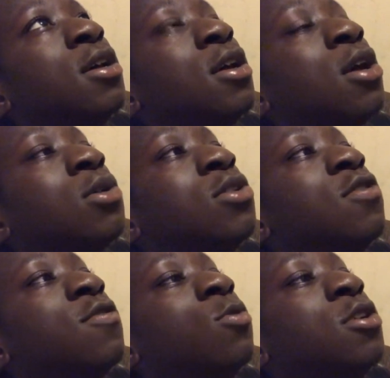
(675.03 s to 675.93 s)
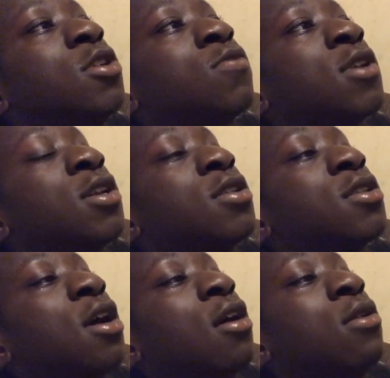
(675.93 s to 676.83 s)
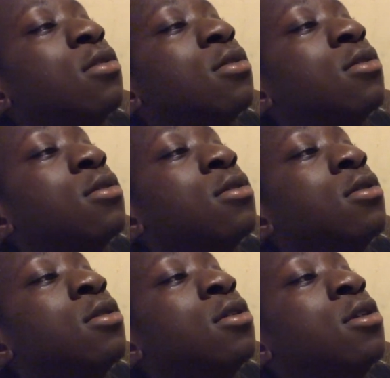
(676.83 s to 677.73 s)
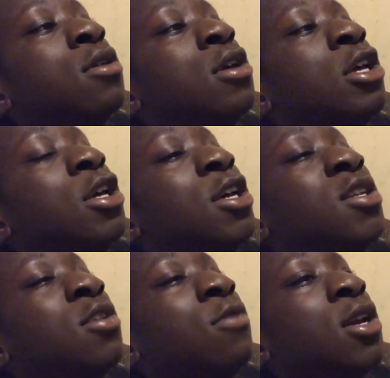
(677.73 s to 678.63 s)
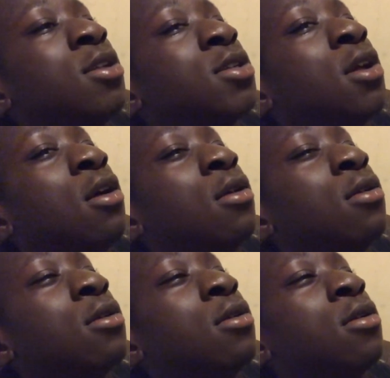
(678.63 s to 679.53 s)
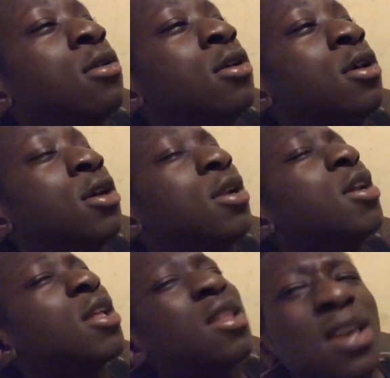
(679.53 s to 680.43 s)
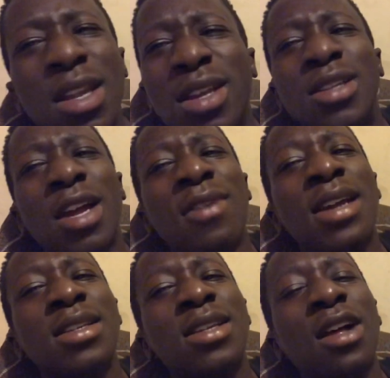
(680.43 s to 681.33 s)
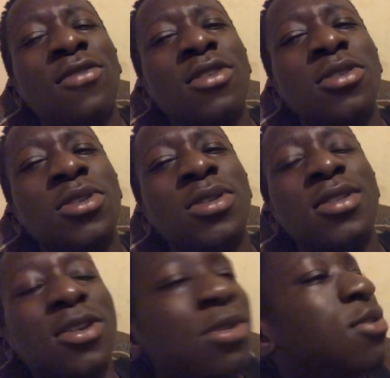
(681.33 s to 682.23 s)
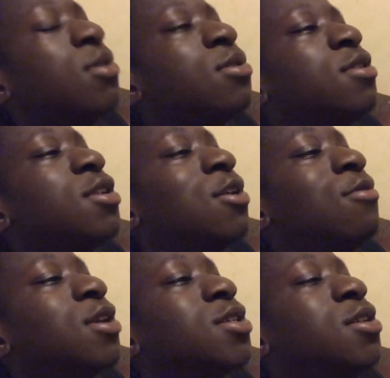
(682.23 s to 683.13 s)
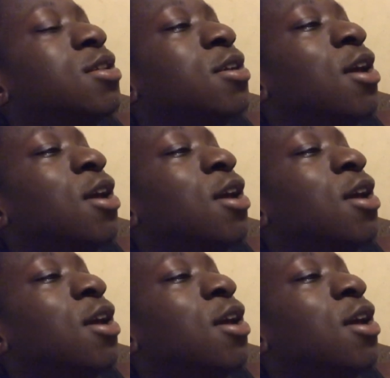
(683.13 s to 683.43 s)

I don't know if the word is reconcile. Is it reconcile? Yeah, I think it is, like reconcile for your sins. No, I don't think that works either.